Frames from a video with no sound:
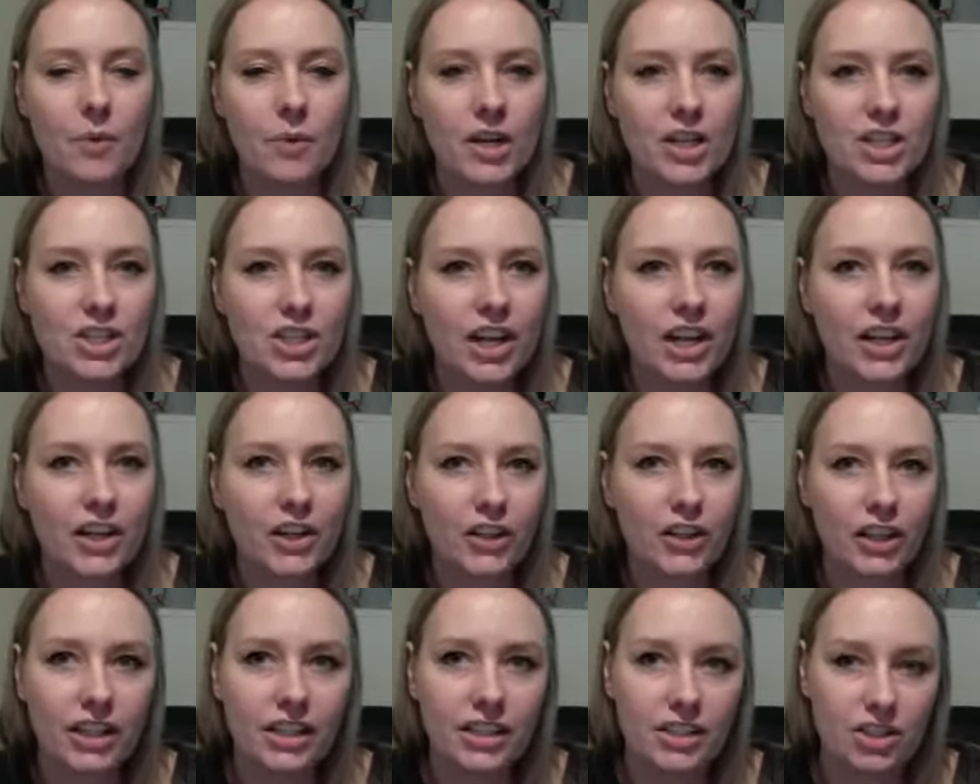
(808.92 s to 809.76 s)
wish I
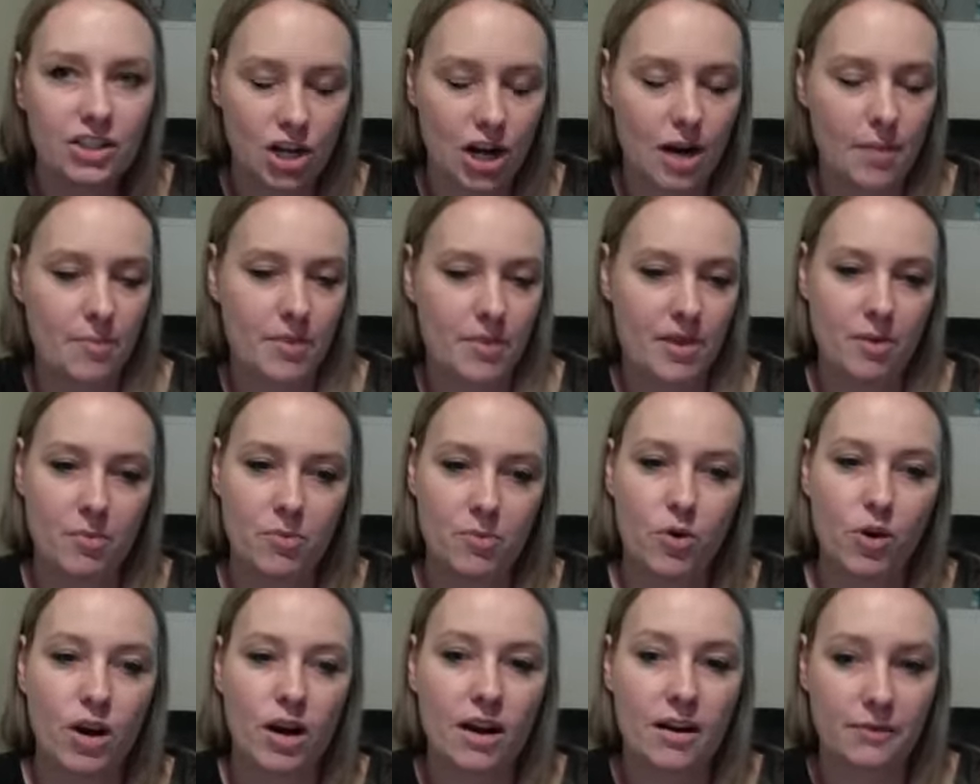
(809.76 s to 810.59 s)
could shop there
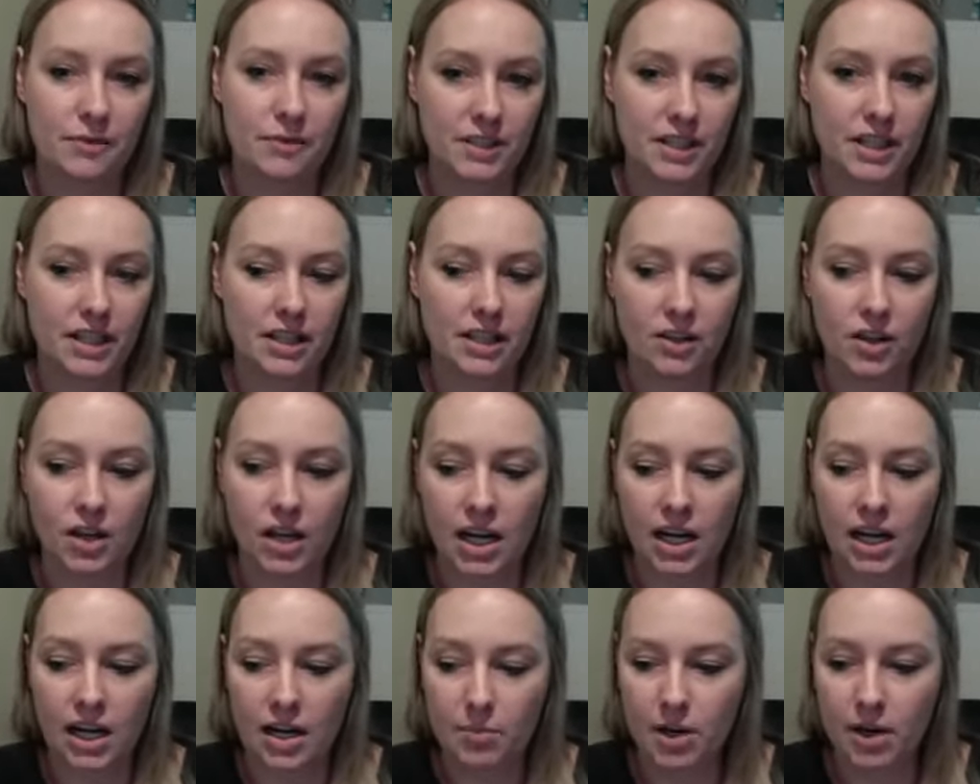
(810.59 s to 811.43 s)
more often.
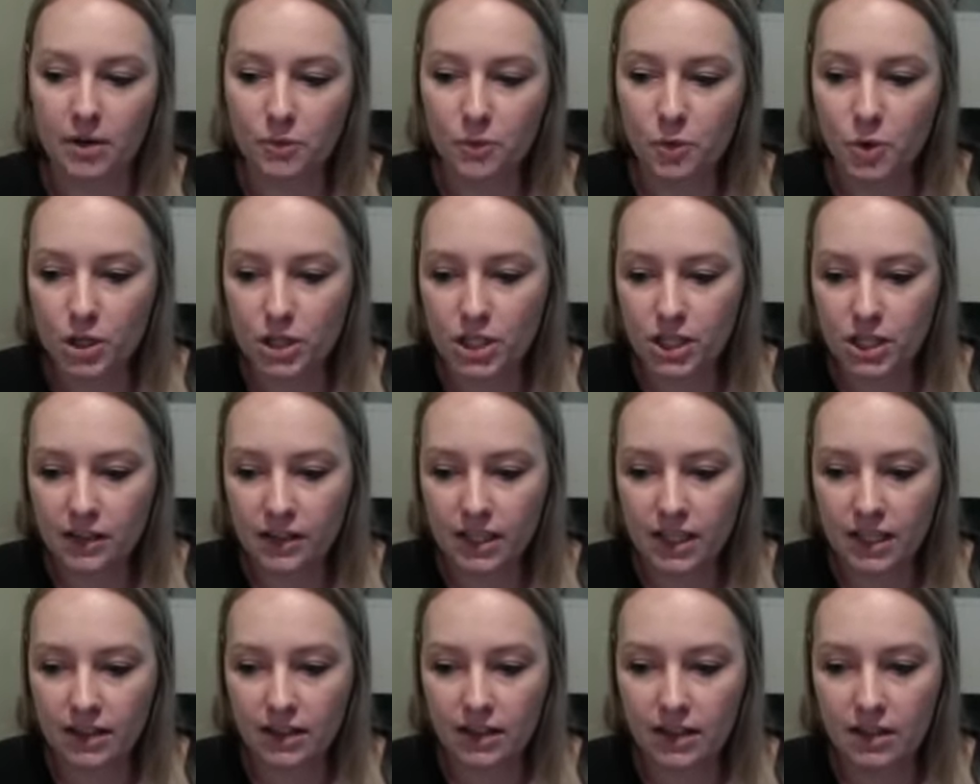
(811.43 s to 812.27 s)

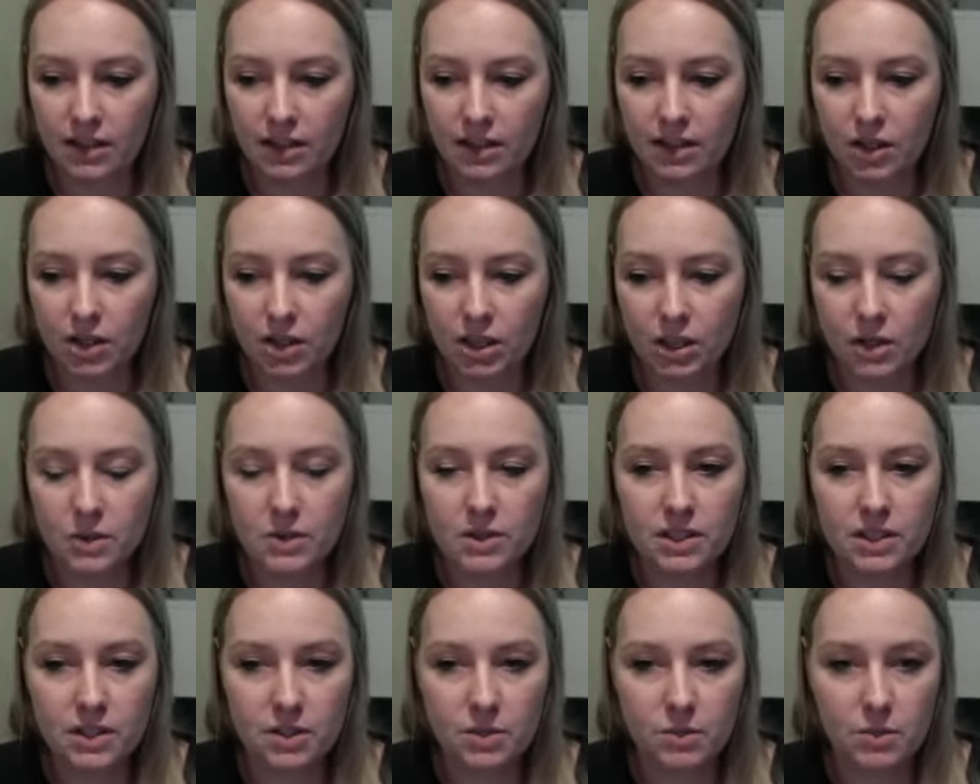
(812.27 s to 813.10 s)
Unfortunately, the
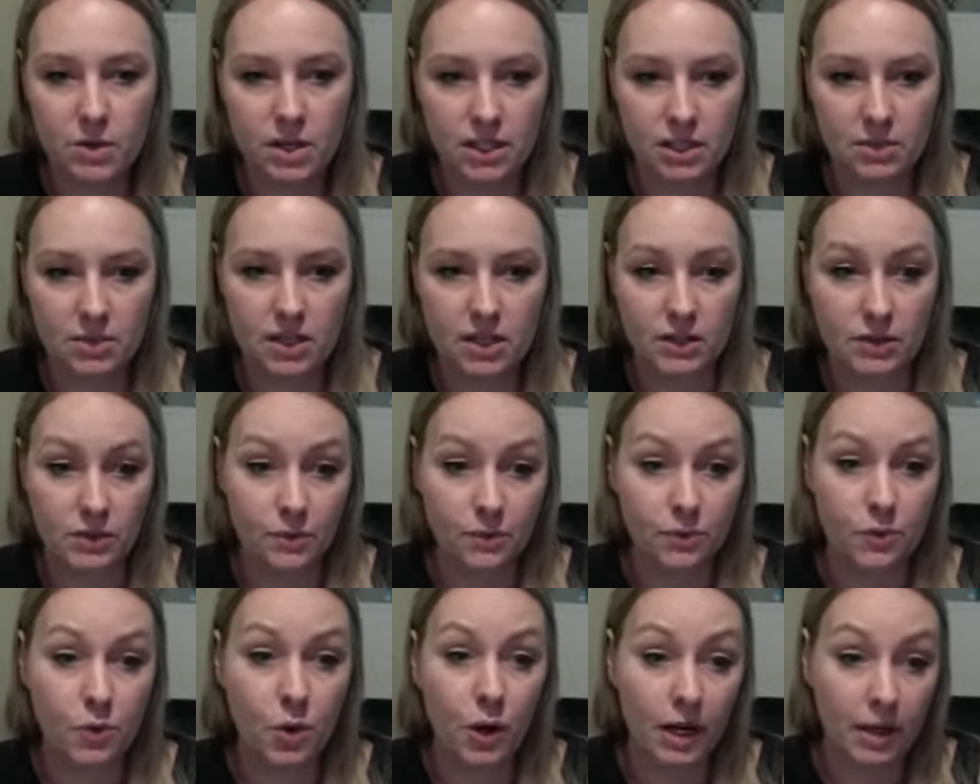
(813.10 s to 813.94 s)
closest one to me is
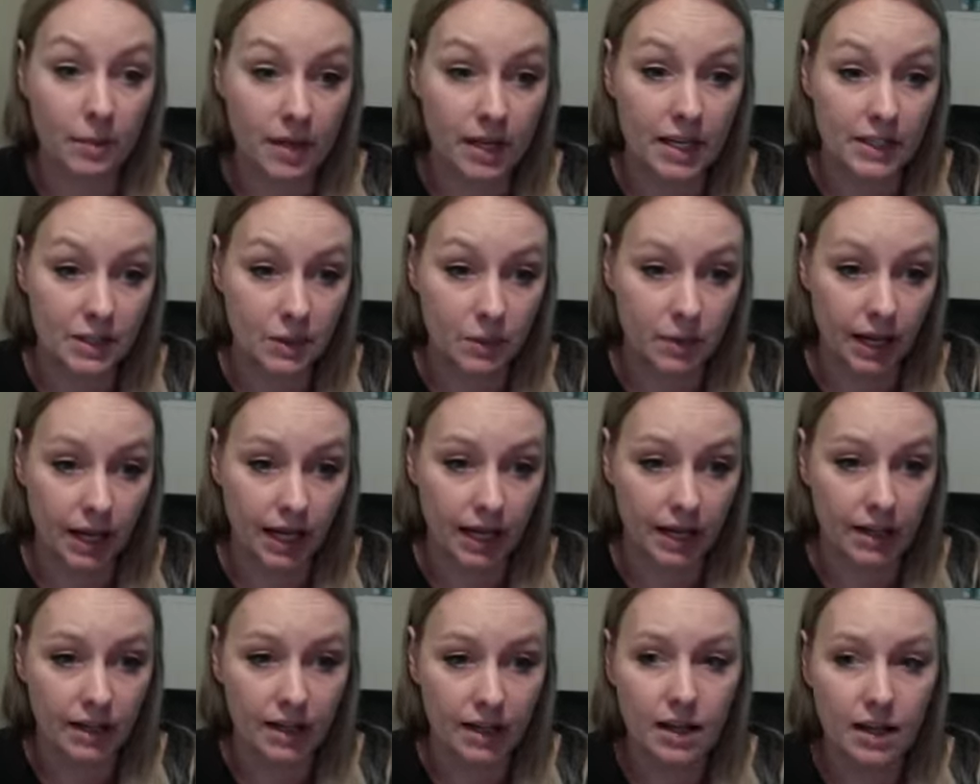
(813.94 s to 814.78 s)
40 minutes
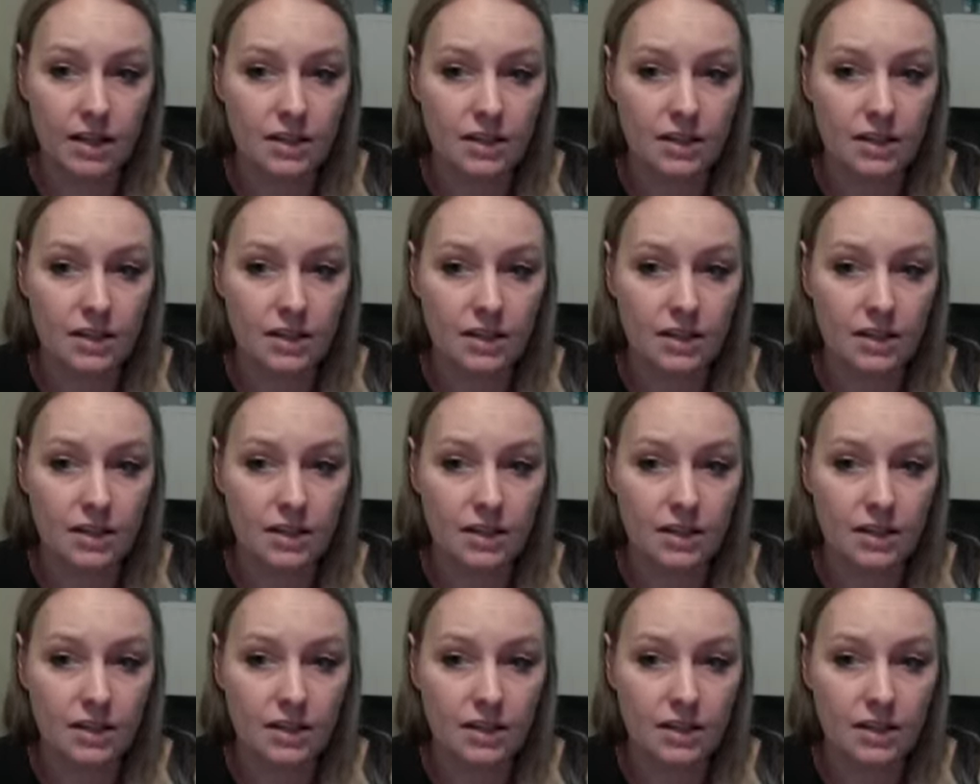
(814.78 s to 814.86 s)
away.